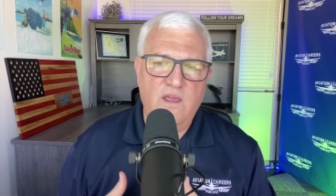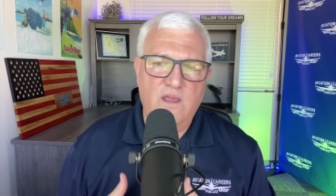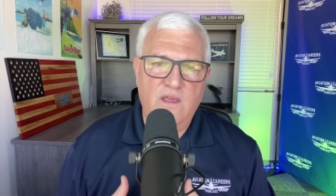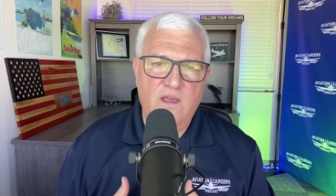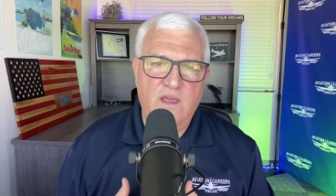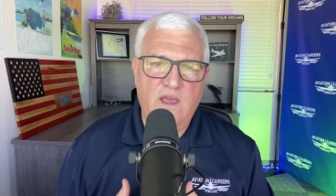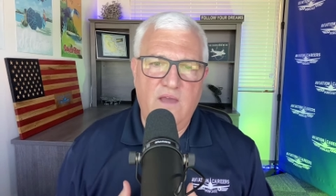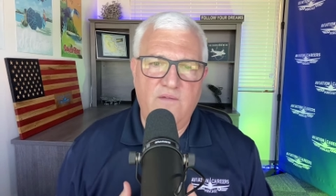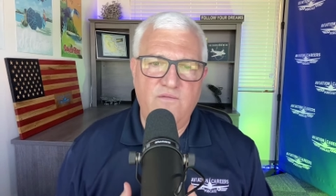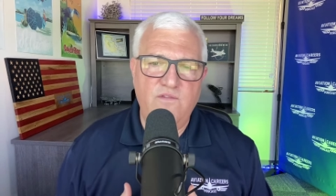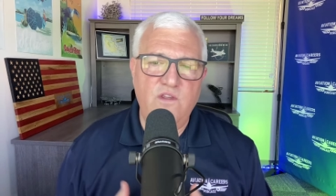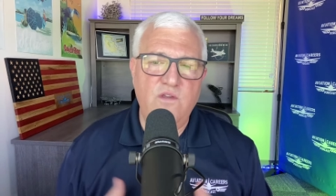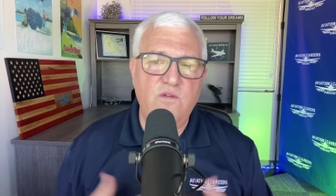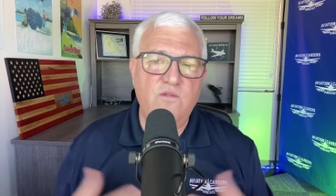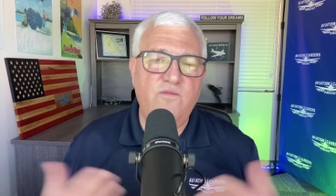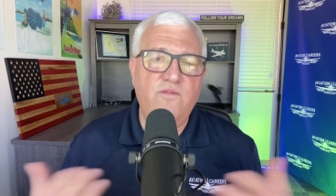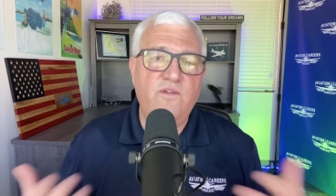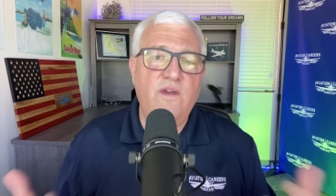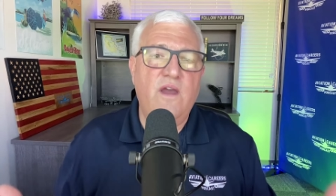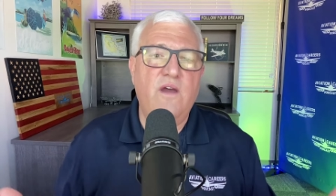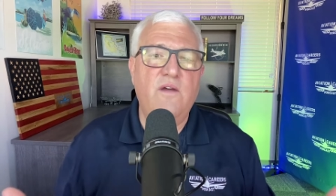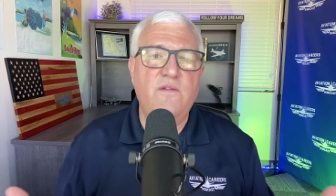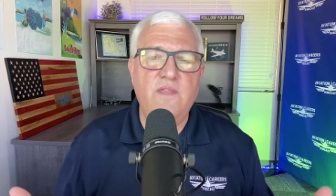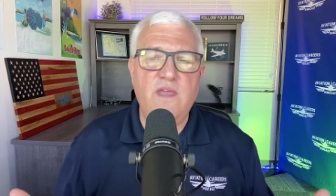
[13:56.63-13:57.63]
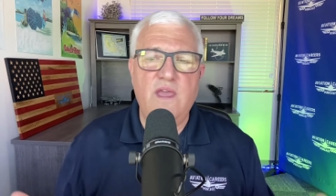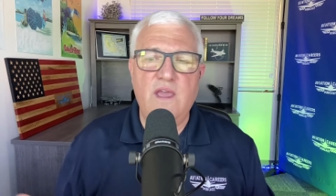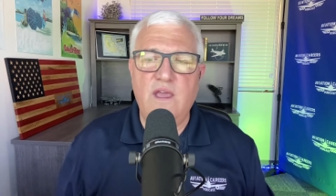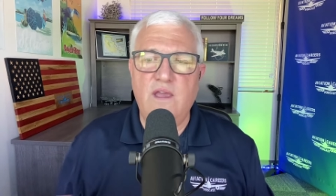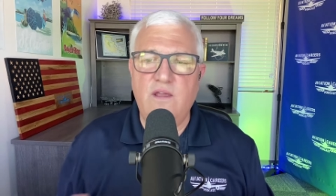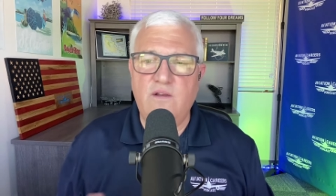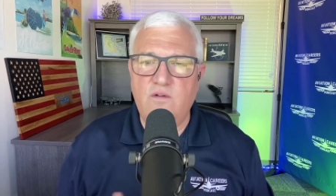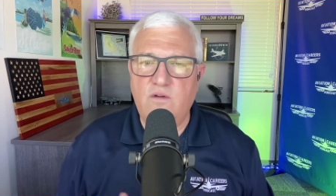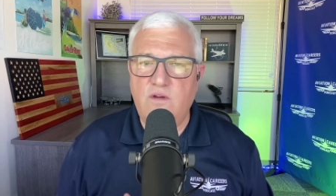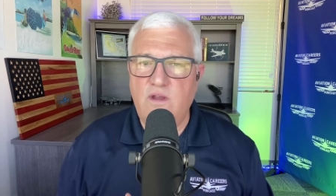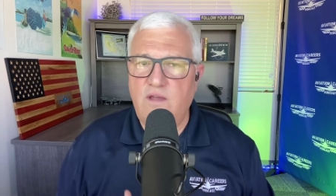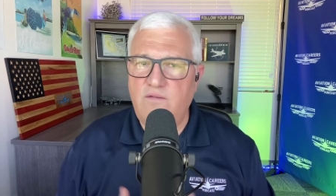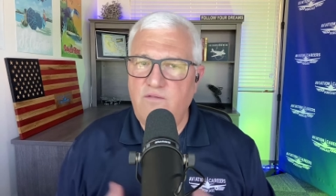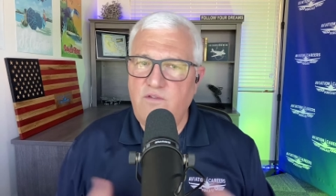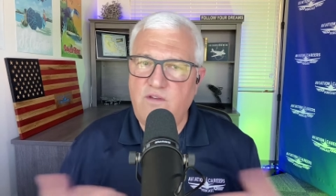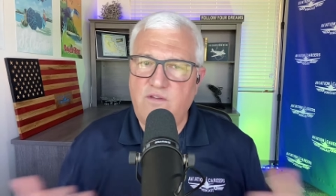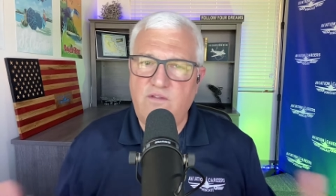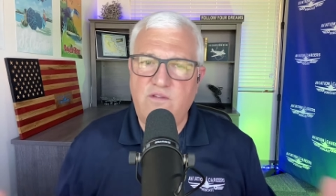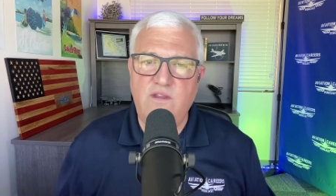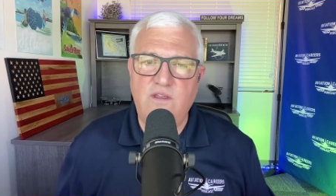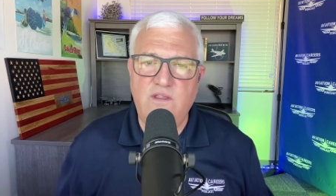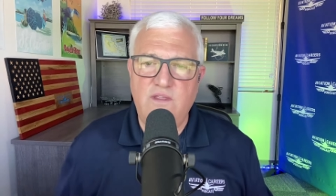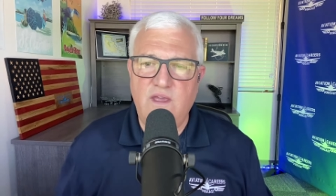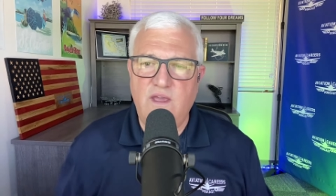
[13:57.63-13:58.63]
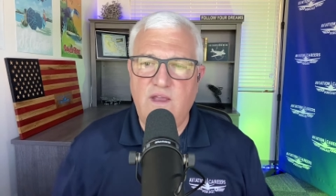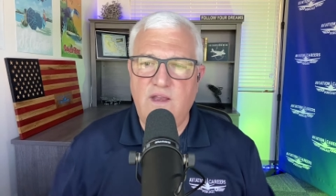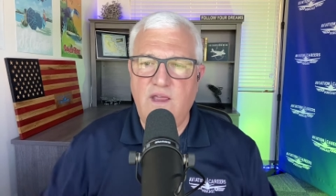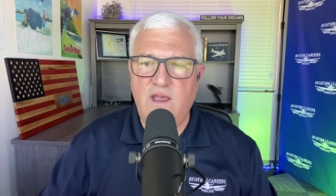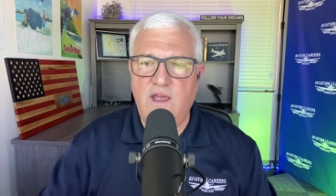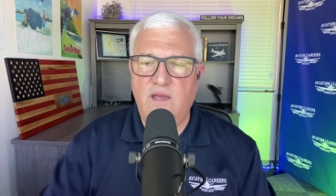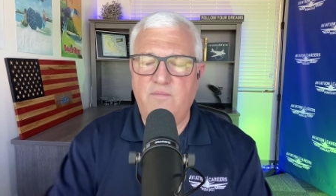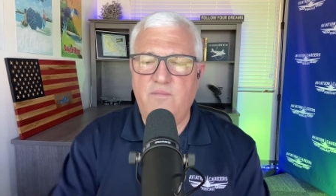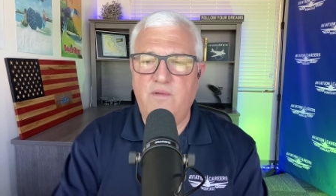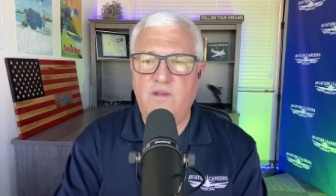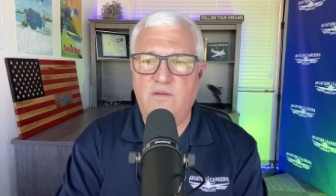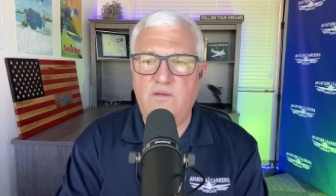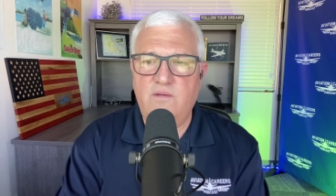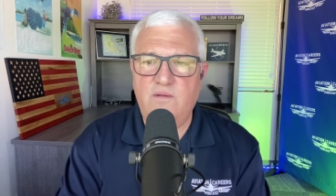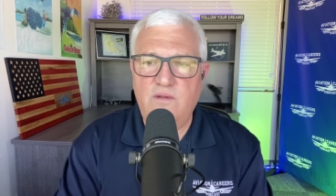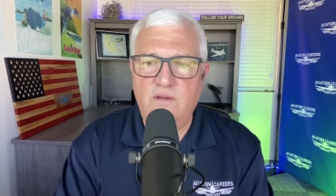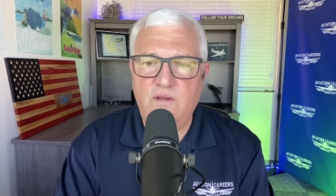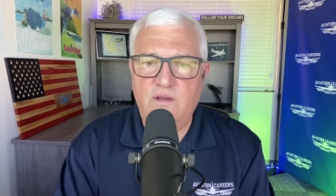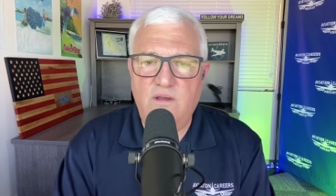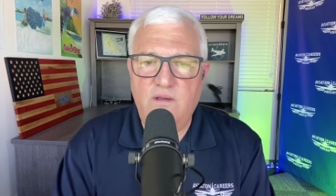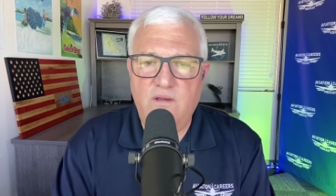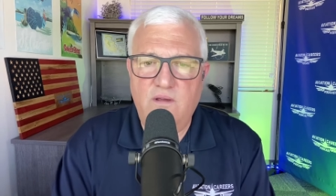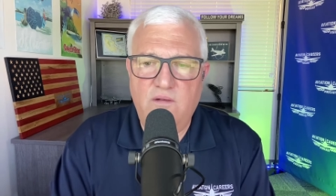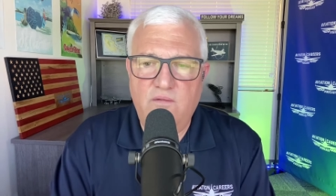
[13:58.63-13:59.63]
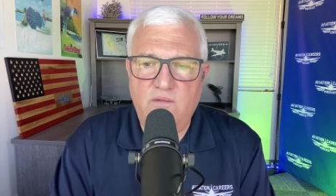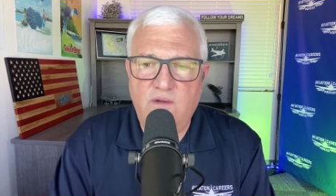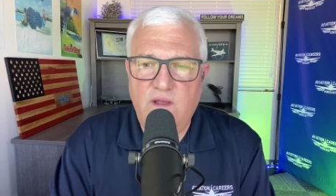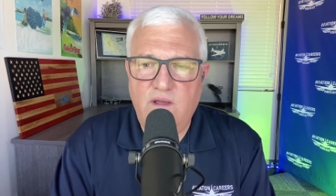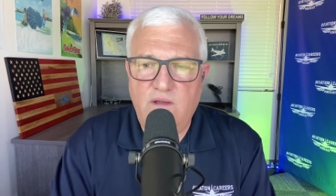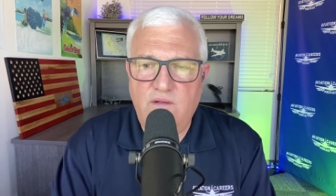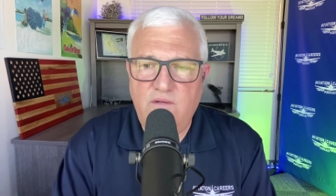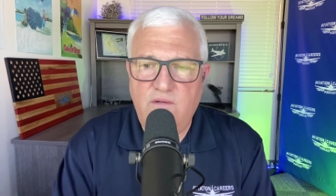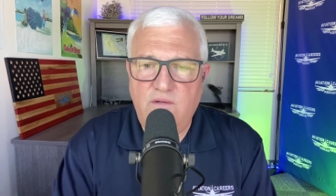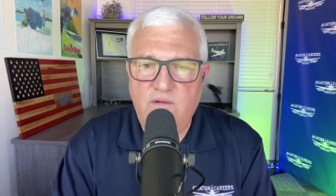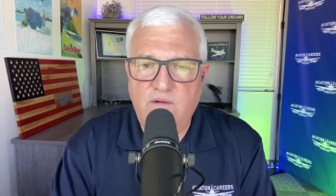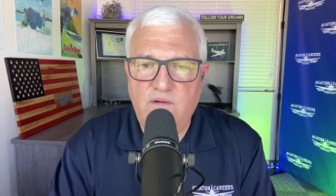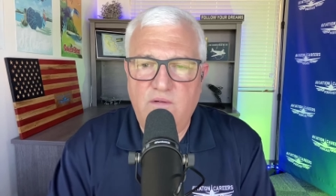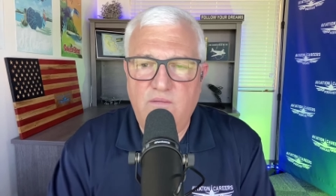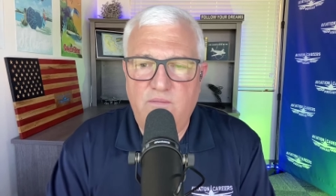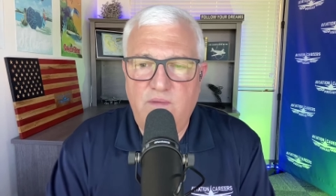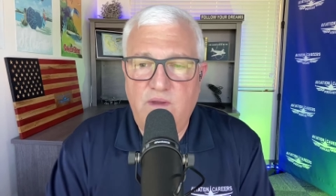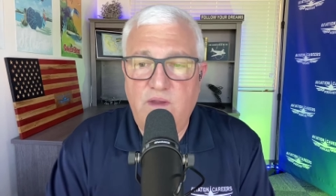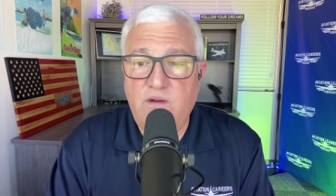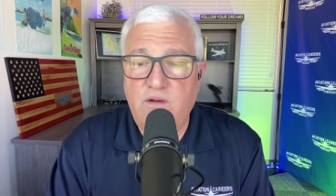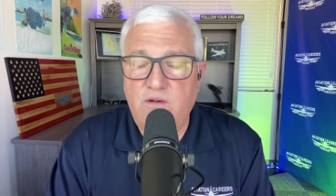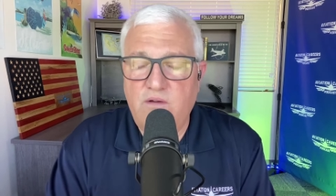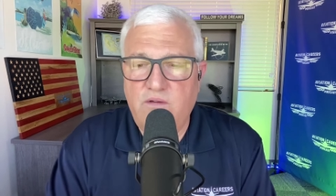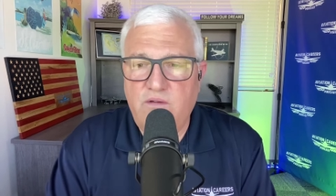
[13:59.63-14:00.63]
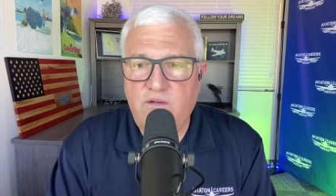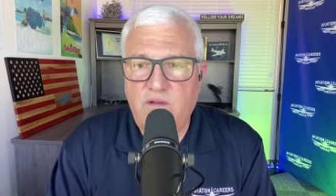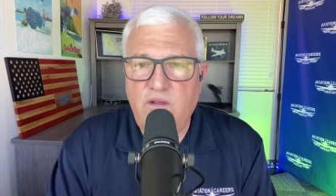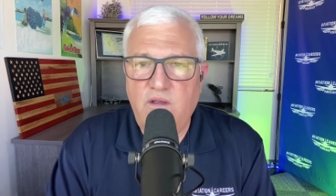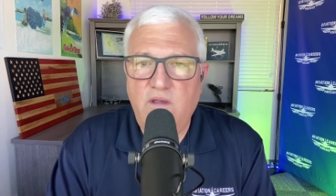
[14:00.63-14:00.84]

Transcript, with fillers: Have you found that, or have you seen that happen around your peers?